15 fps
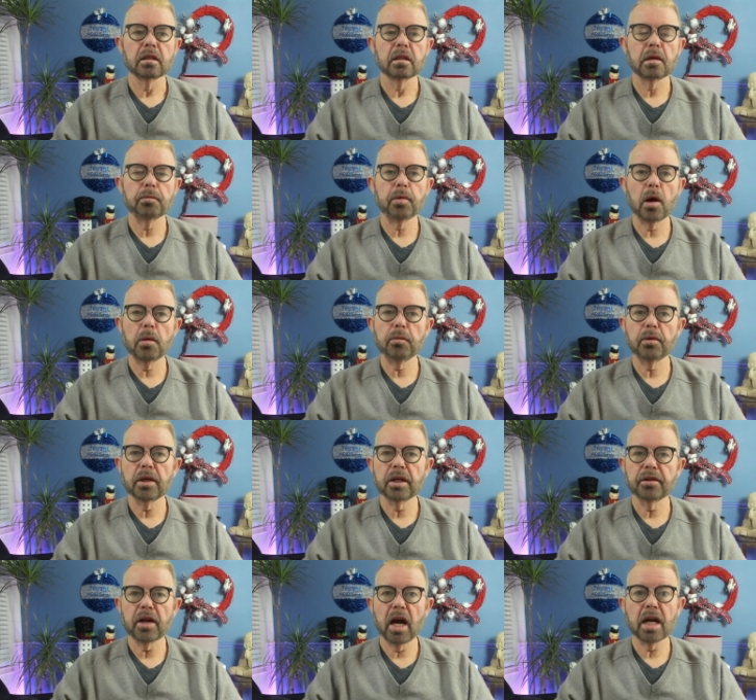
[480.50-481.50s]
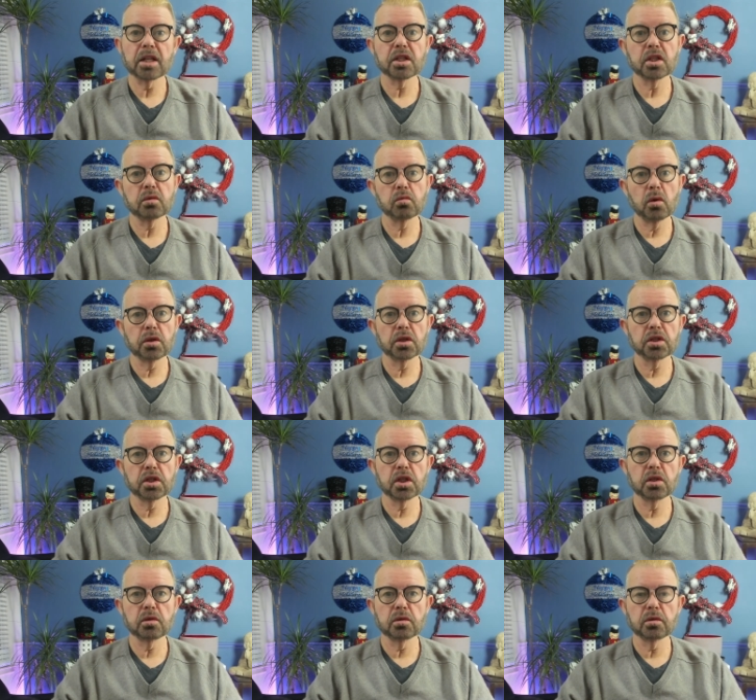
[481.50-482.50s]
appropriate that I should want to
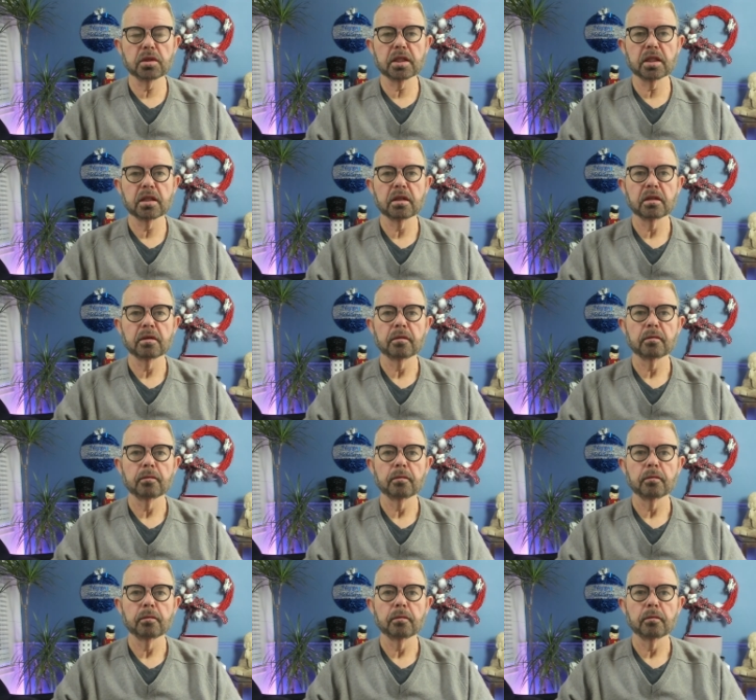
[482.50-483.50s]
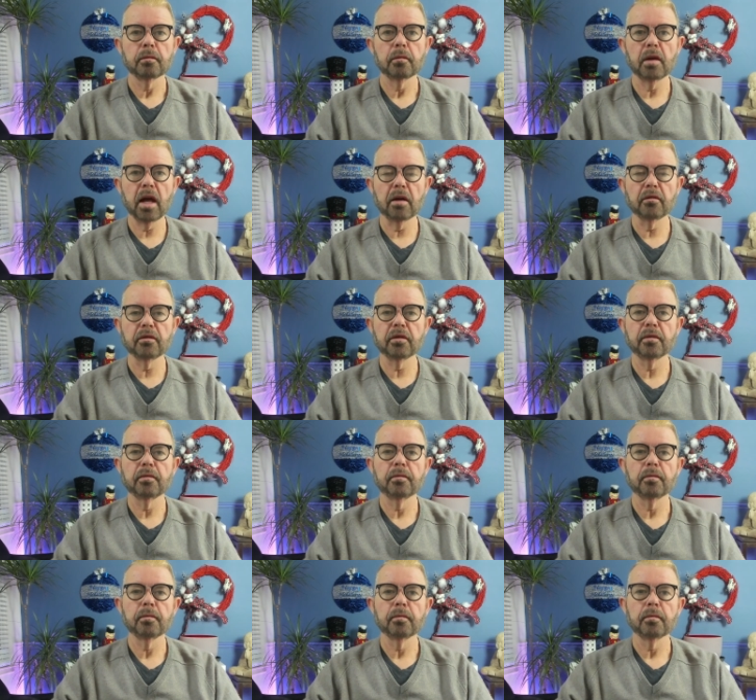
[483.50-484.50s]
choose love.
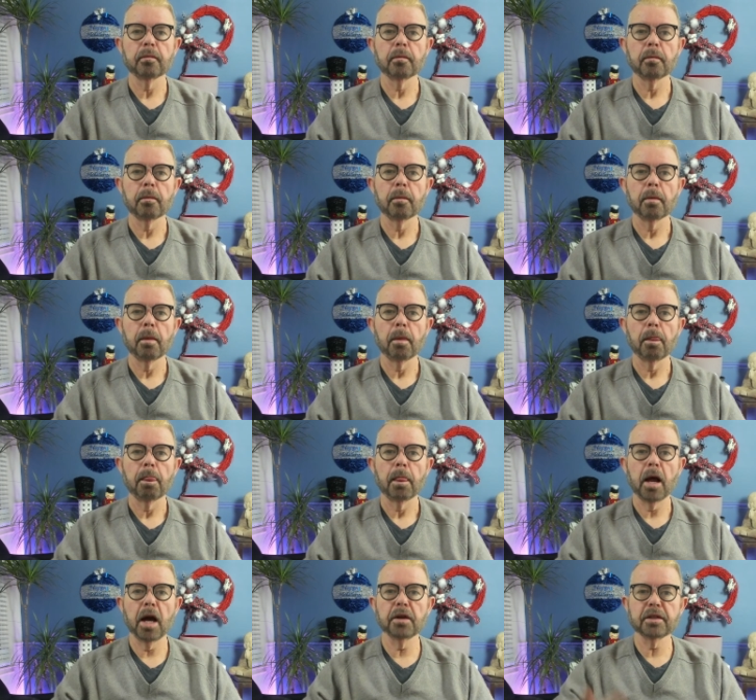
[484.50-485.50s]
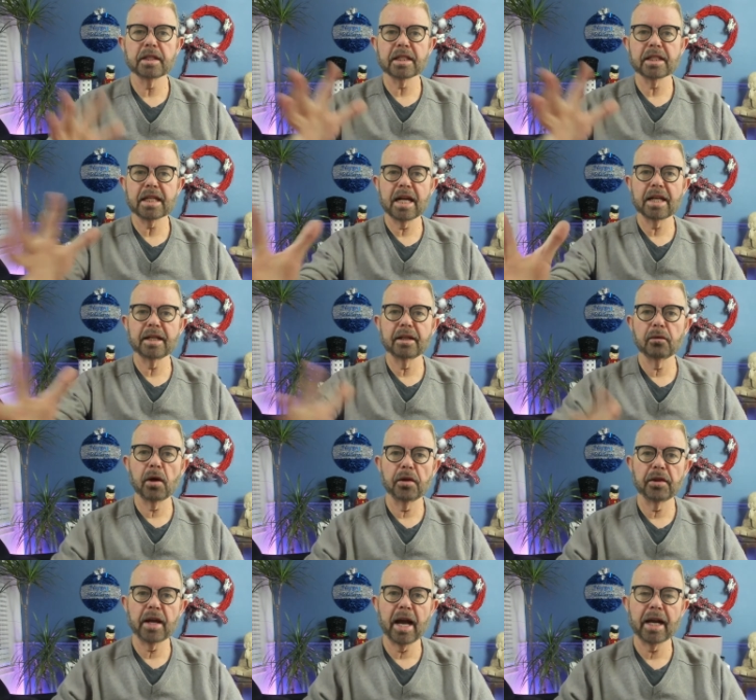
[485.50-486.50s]
Understanding where
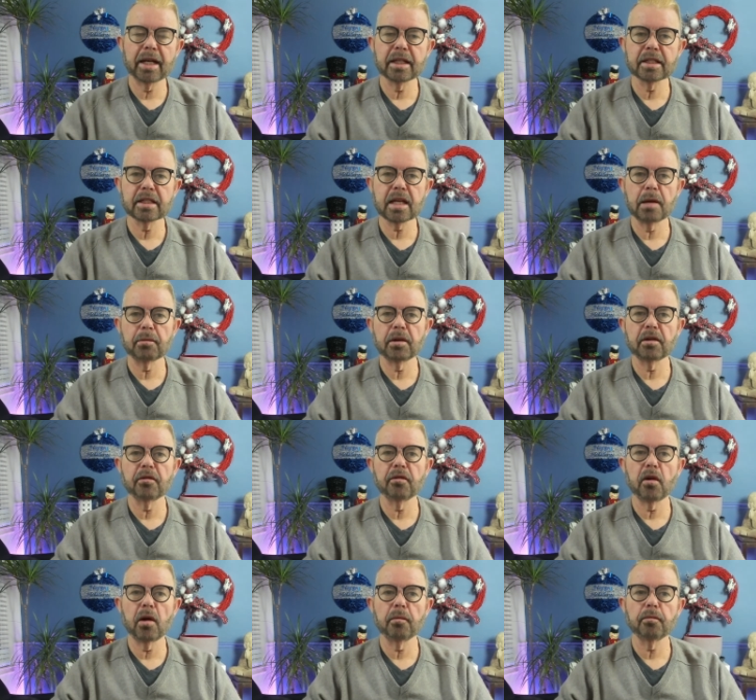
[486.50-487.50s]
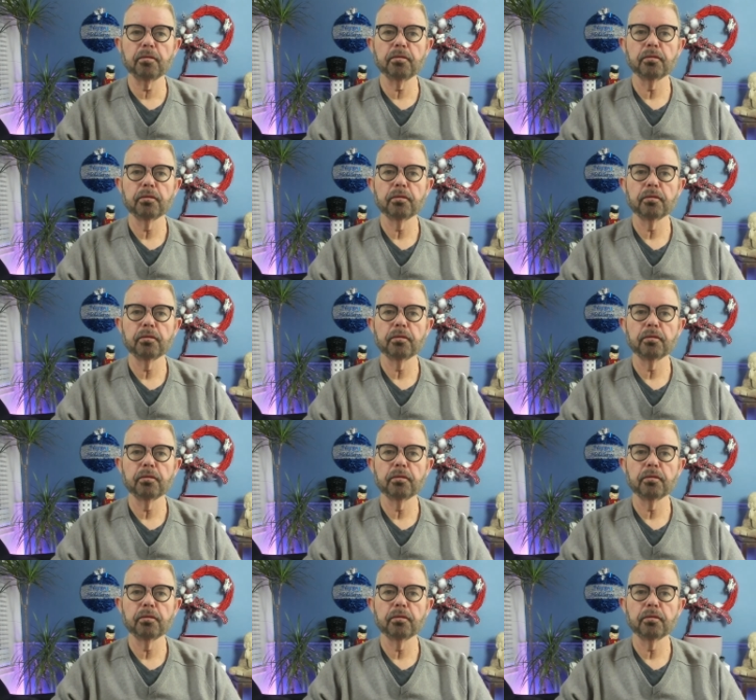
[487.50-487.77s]
the anger's coming from.